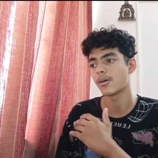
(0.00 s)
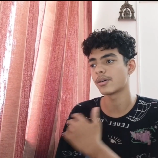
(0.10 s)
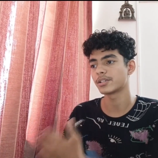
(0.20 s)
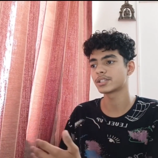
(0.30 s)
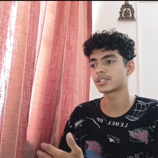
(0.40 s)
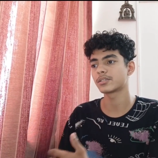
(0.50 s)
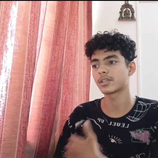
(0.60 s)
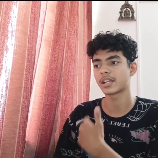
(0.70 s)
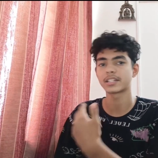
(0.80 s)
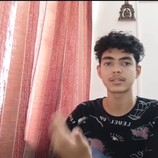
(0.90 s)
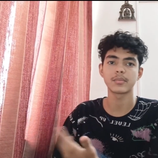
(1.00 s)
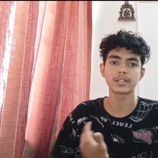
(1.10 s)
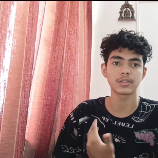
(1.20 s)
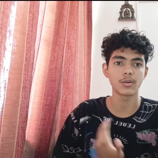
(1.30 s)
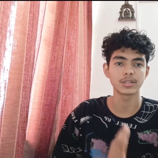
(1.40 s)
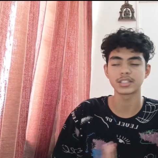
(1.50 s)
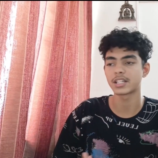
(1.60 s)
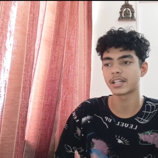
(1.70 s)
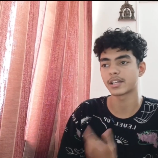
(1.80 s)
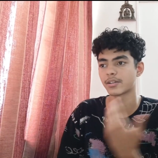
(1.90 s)
Or just get some other
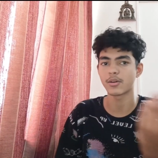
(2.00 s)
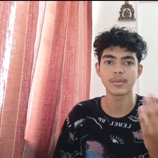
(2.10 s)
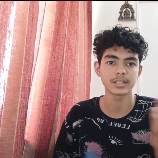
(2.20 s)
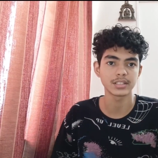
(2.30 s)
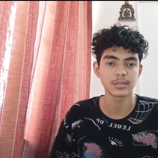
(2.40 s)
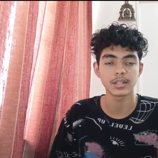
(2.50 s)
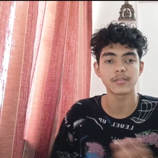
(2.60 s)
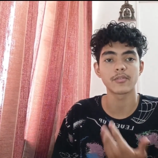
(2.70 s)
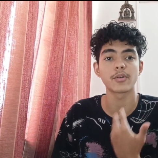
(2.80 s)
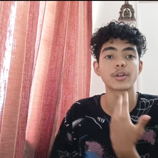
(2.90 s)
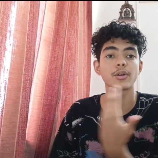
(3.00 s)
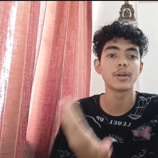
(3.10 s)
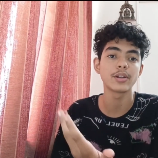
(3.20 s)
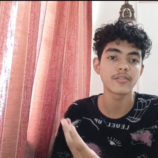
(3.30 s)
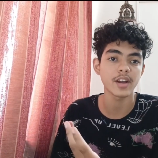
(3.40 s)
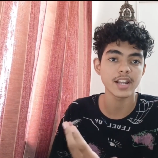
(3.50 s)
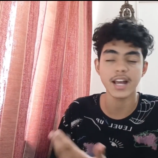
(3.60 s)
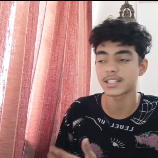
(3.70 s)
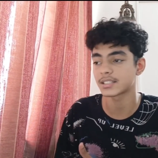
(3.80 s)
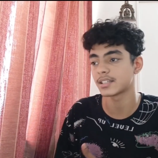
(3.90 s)
courses like economics and something. If you want to go into
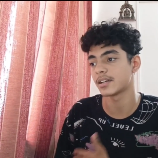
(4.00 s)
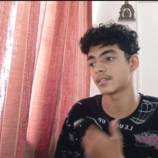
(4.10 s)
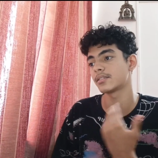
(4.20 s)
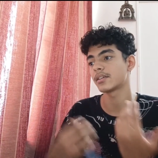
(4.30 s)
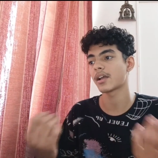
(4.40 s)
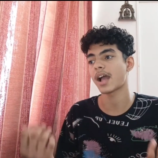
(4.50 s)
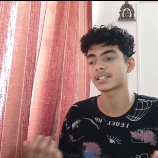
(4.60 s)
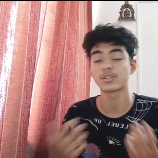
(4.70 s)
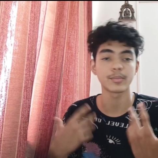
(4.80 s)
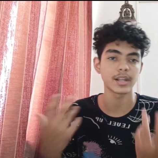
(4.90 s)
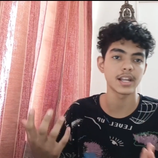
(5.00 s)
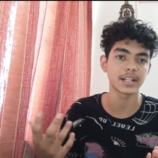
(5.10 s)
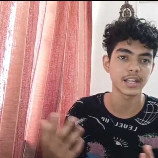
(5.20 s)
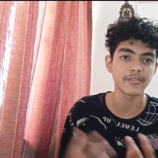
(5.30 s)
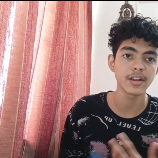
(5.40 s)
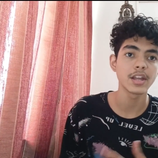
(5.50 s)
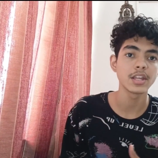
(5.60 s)
finance, then as an open elective,